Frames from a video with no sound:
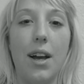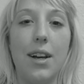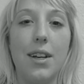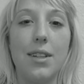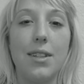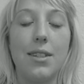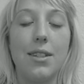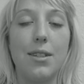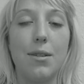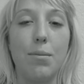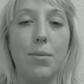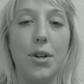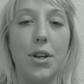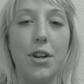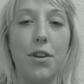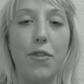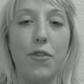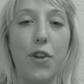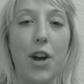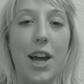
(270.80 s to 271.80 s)
some
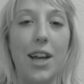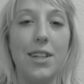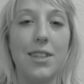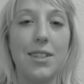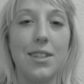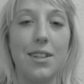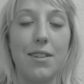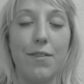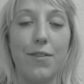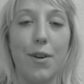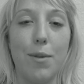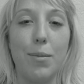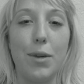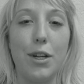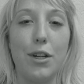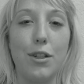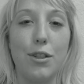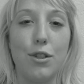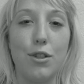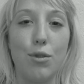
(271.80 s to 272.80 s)
good friends and from a
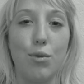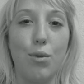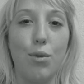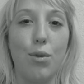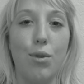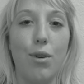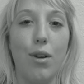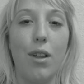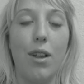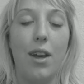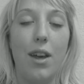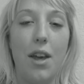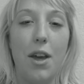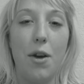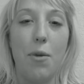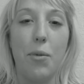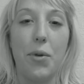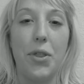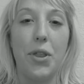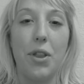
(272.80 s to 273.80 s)
good school
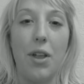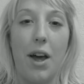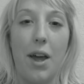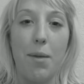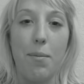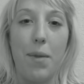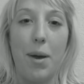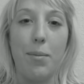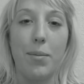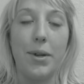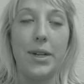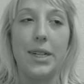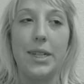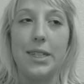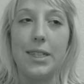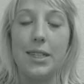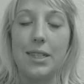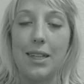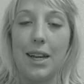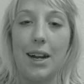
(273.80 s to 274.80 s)
with a lot of
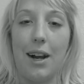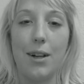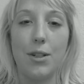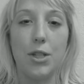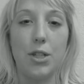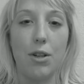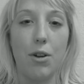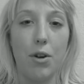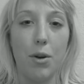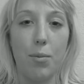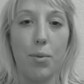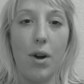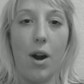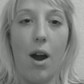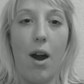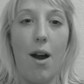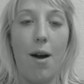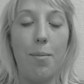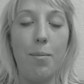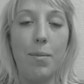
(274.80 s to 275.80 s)
memories. I got to go to
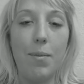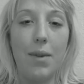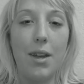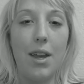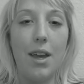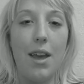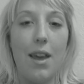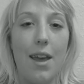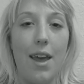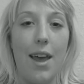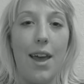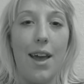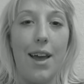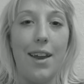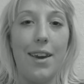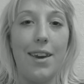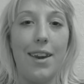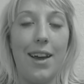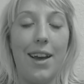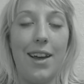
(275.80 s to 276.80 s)
prom,
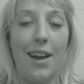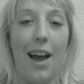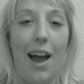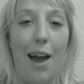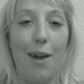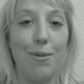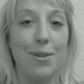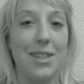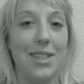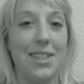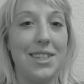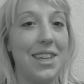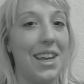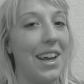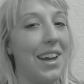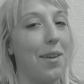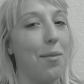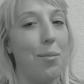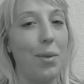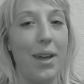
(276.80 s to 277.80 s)
and I was
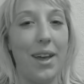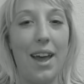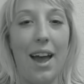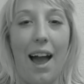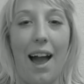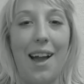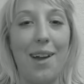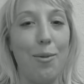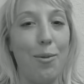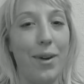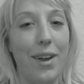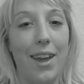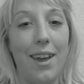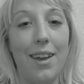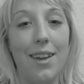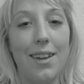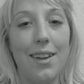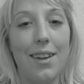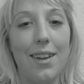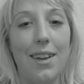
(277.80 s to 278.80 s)
sick, but I
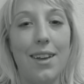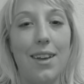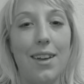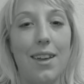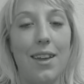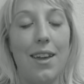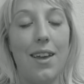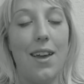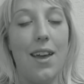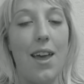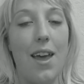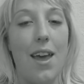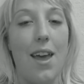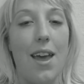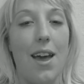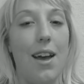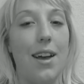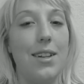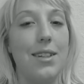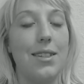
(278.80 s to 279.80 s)
went,
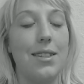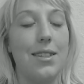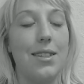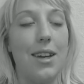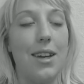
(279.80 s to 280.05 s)
and